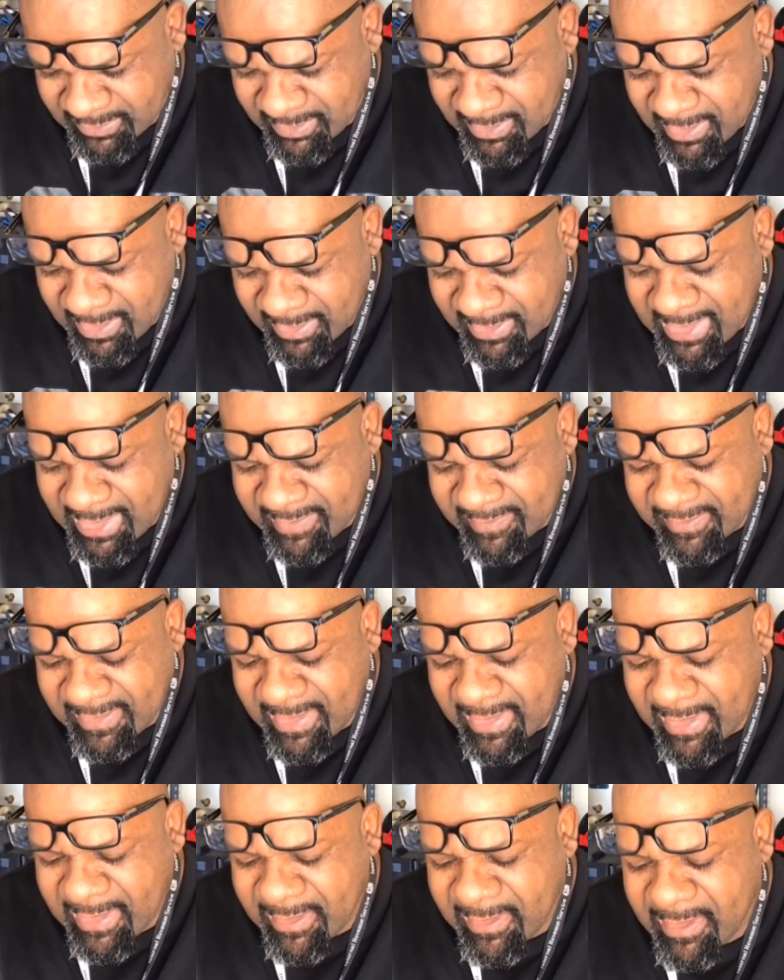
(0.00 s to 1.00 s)
can't say
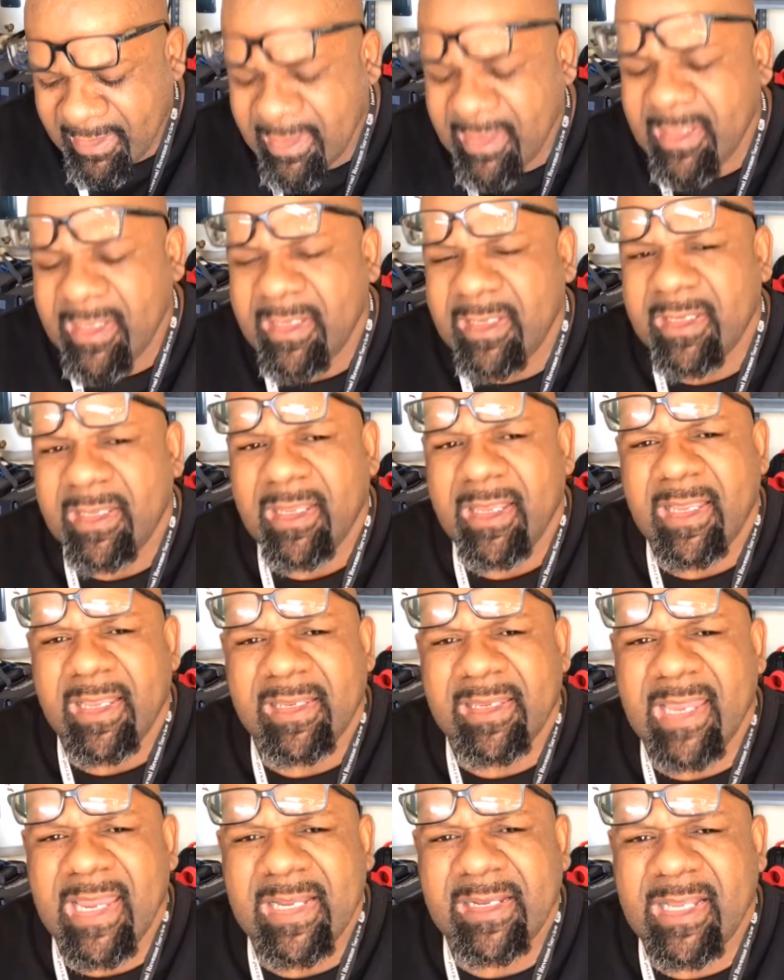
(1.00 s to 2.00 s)
it,
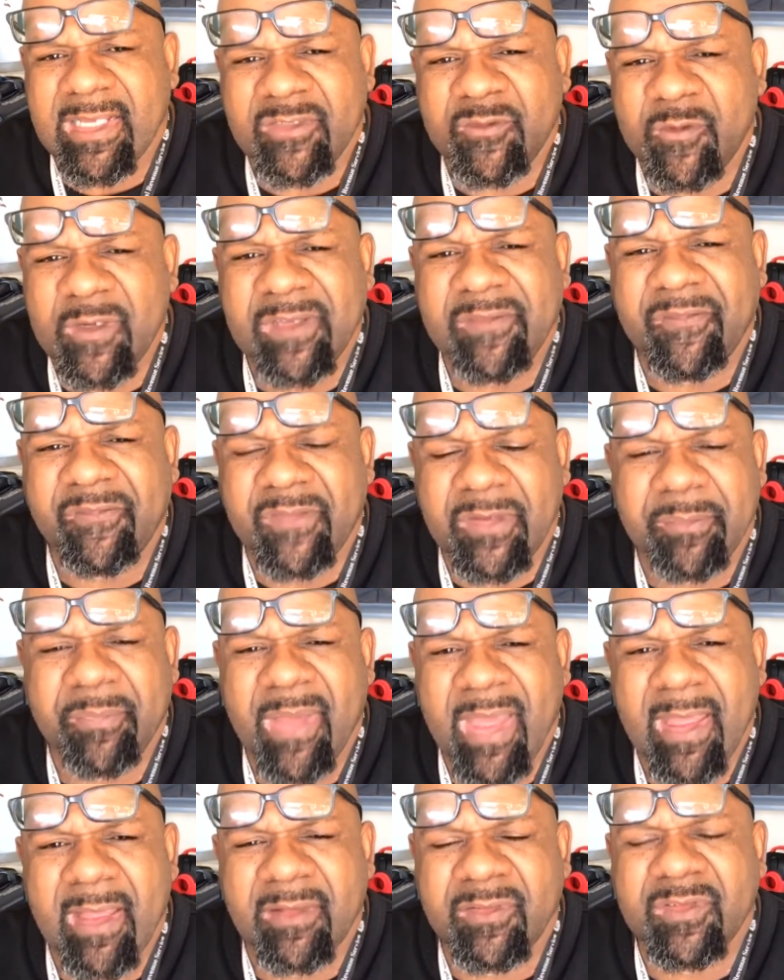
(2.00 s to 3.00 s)
gained like 20
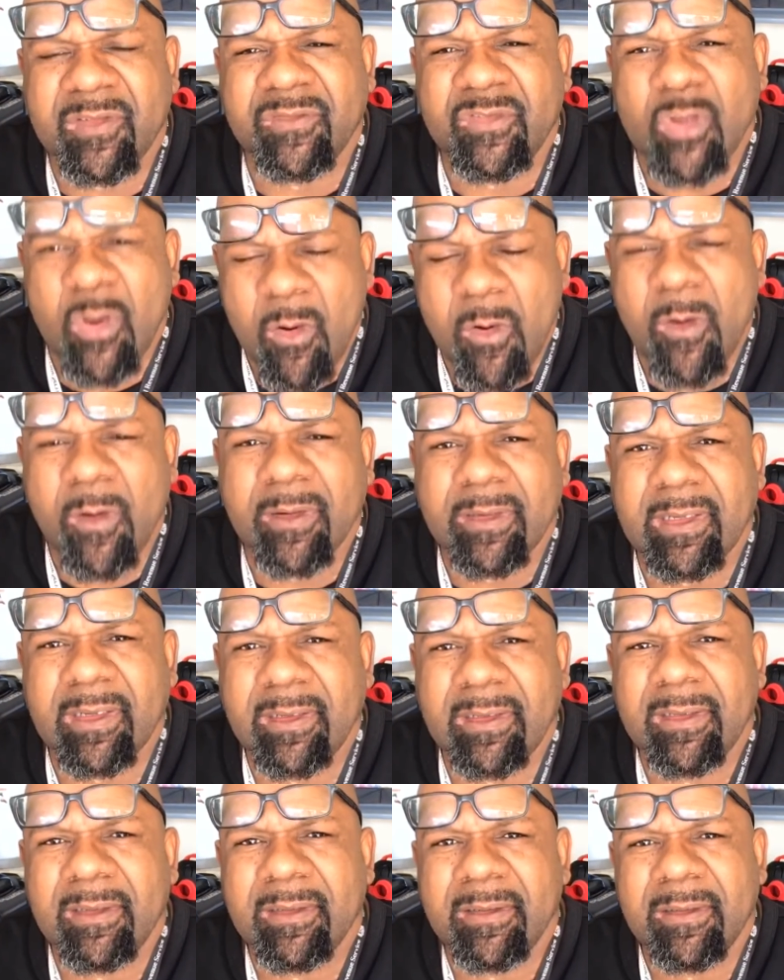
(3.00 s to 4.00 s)
foot-pounds of torque,
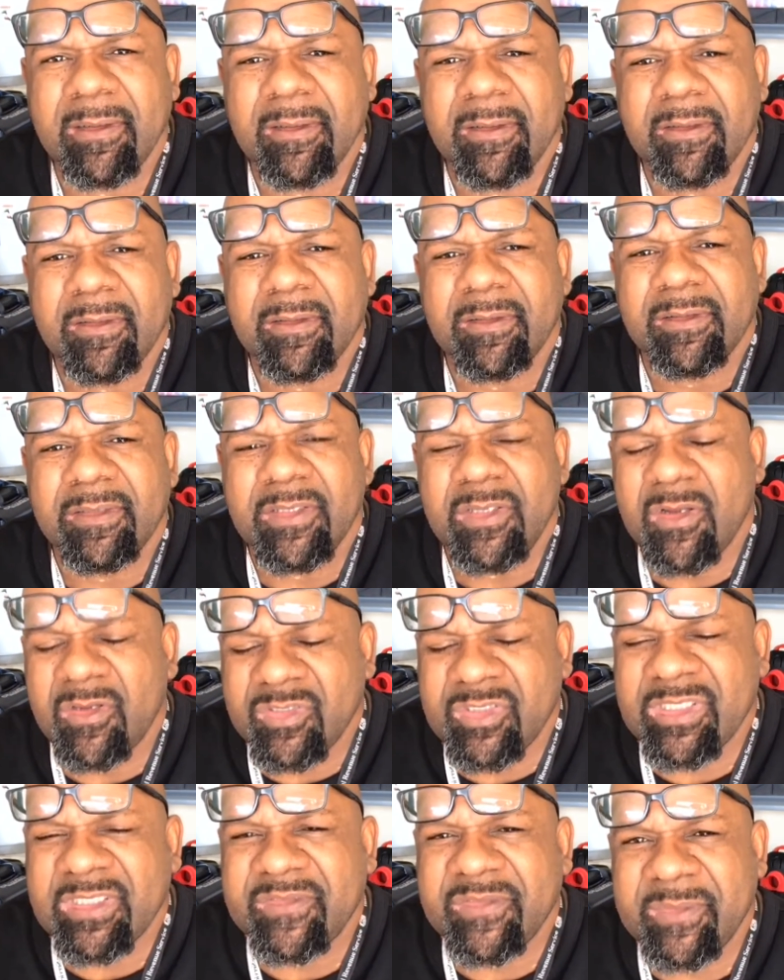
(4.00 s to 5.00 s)

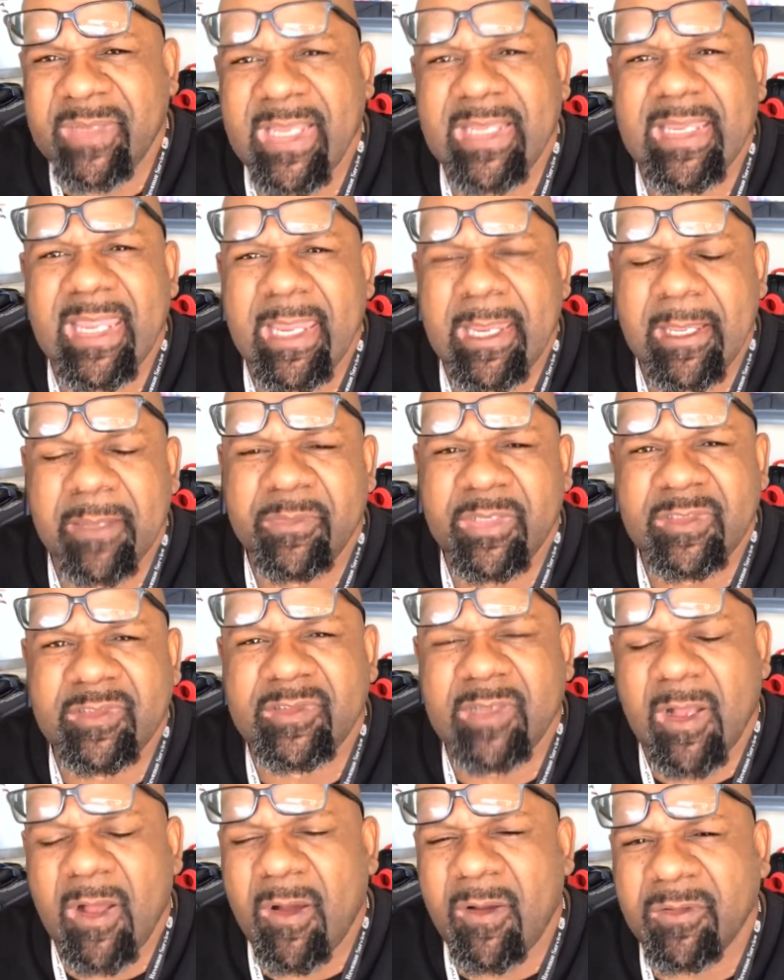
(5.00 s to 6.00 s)
just from that cam
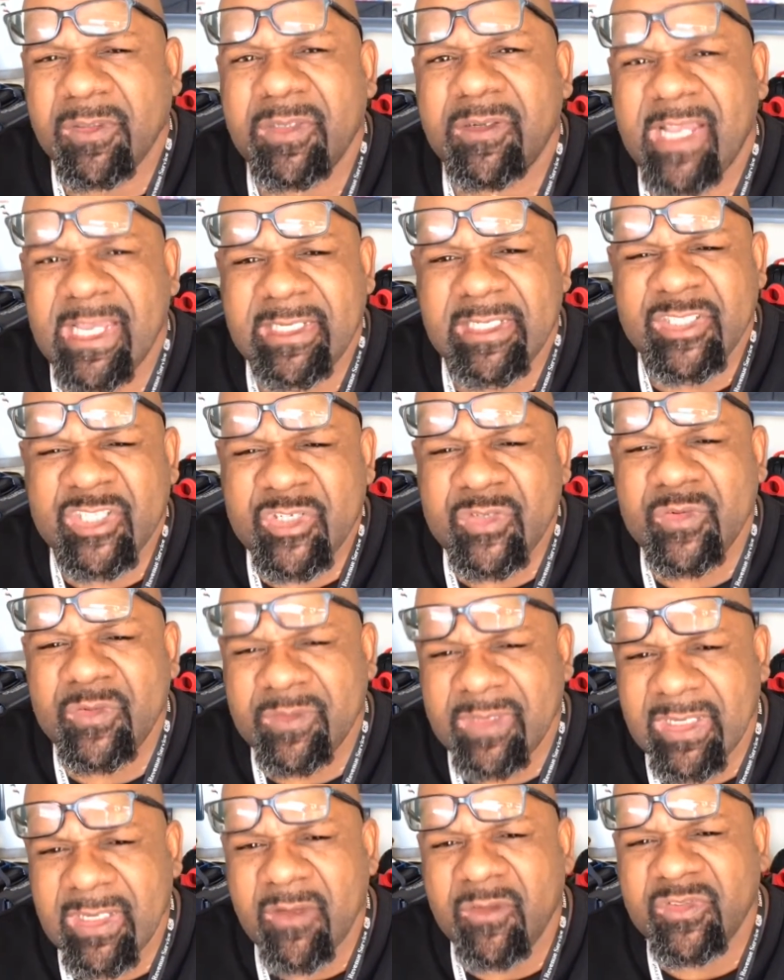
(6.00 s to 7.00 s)
install, and the
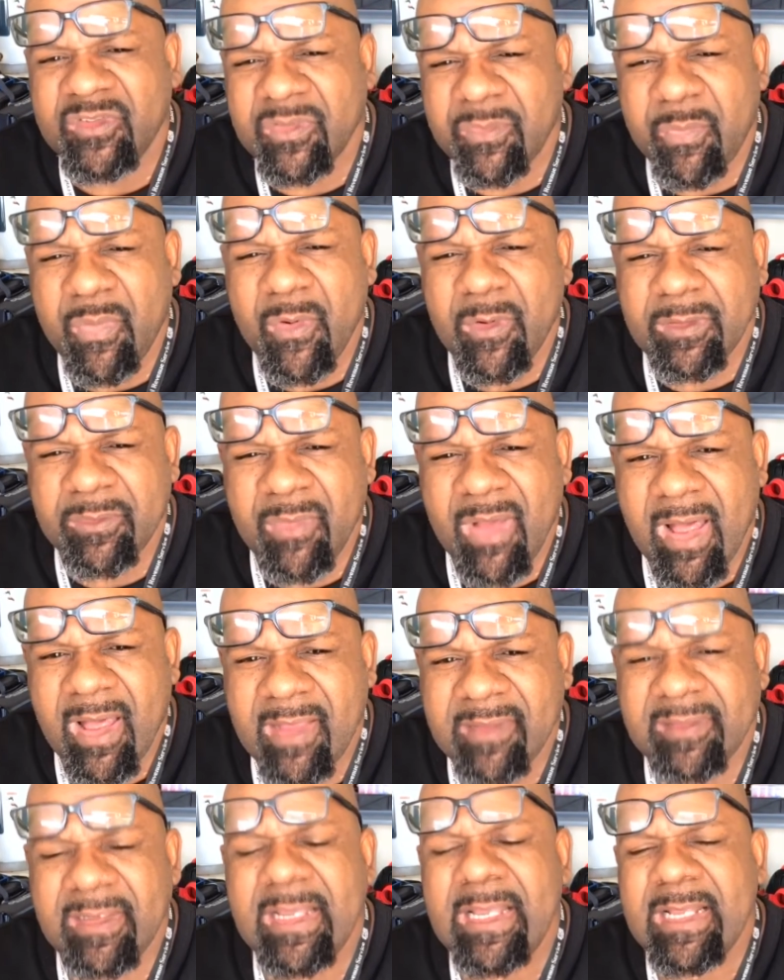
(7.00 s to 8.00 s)
tune and those supporting
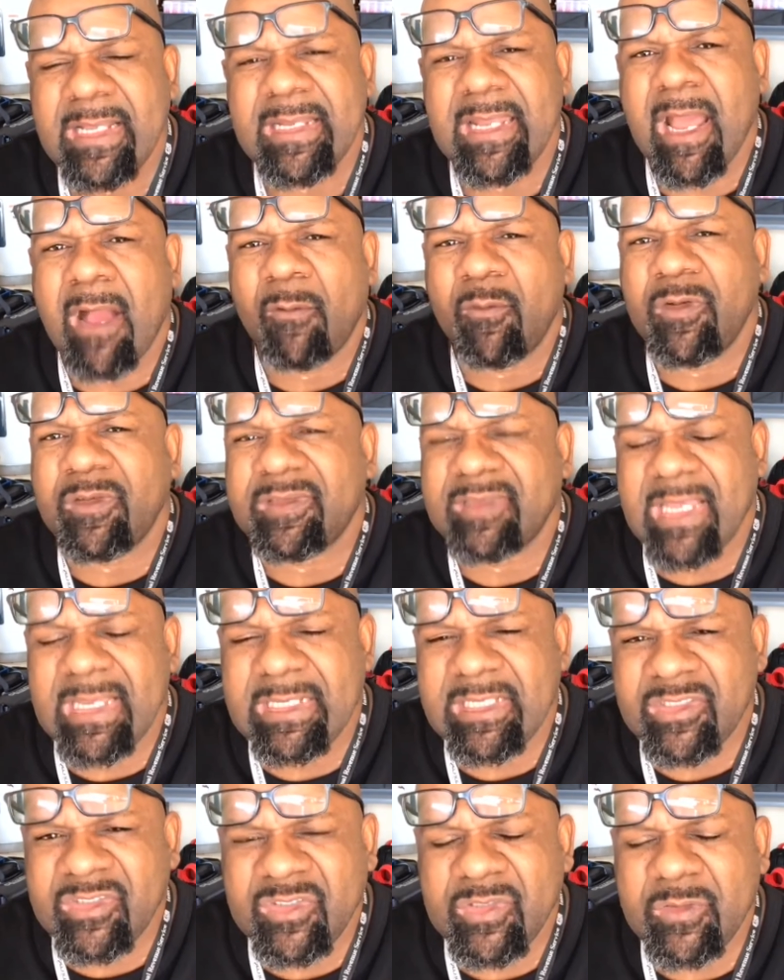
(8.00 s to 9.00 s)
mods. Now I will say
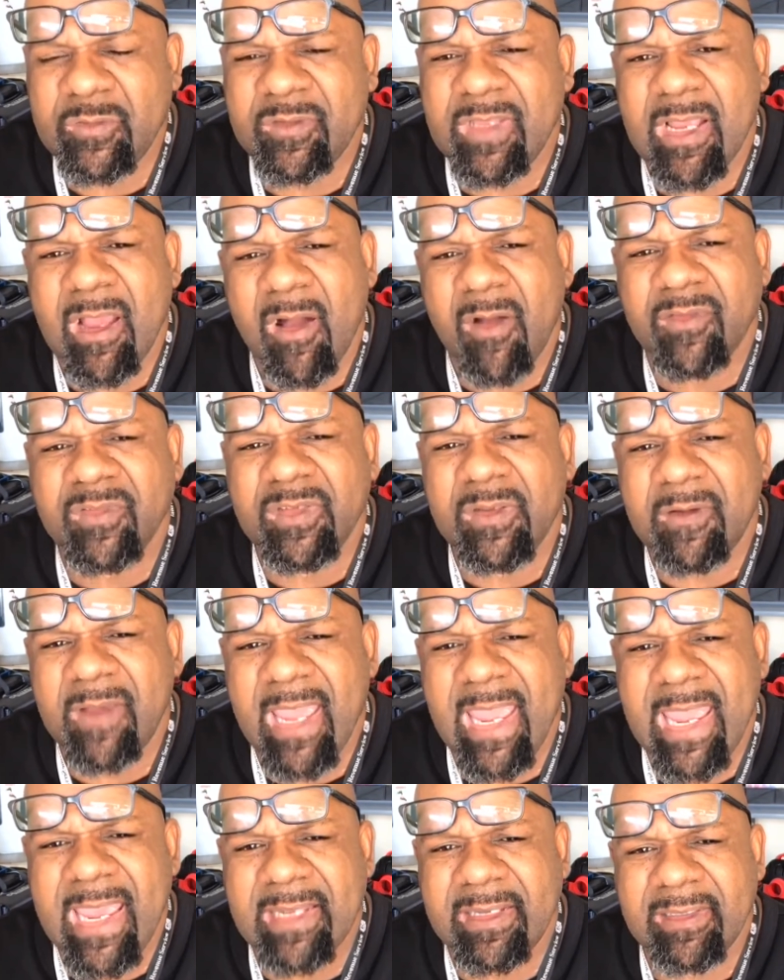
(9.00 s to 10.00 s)
this too, they also
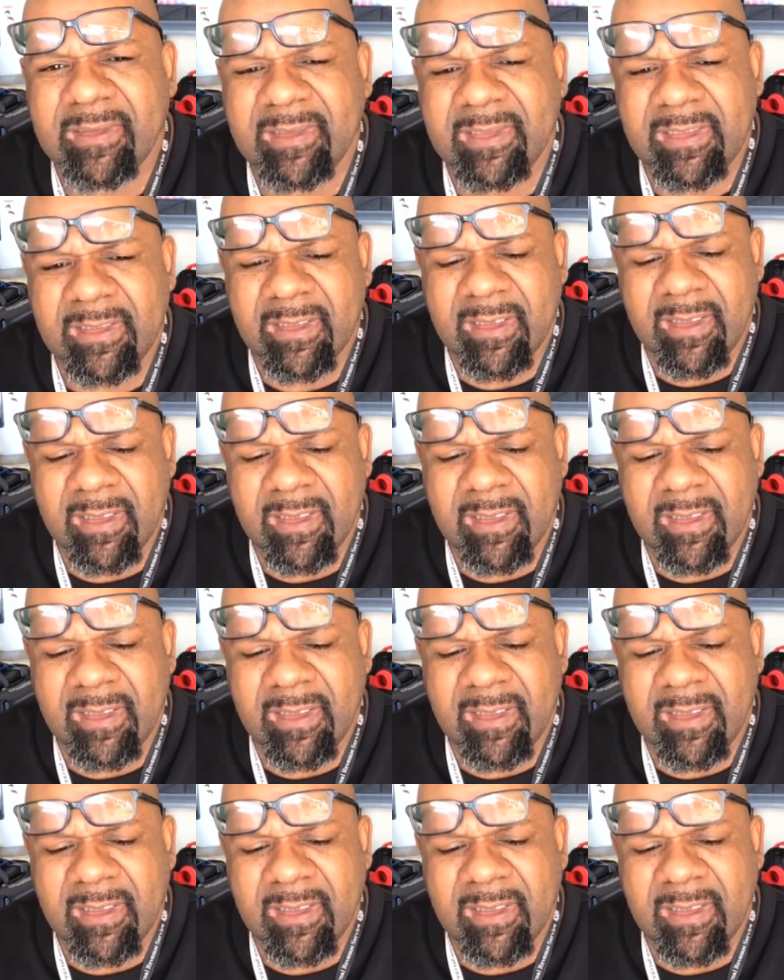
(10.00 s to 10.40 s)
added the